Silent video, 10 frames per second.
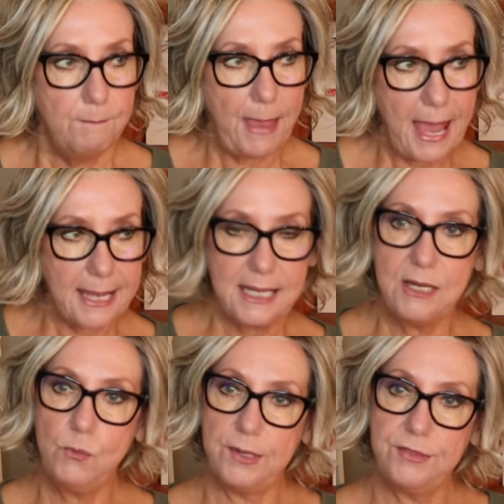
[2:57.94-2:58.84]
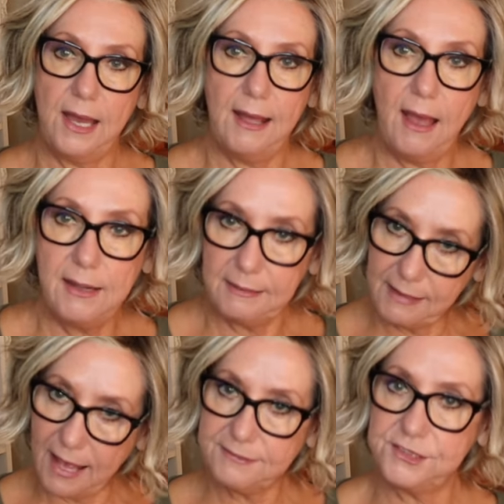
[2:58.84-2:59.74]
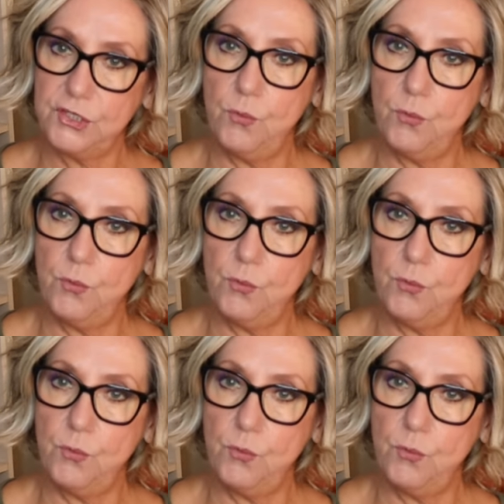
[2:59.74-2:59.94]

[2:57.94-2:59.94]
baggy with uh, an elastic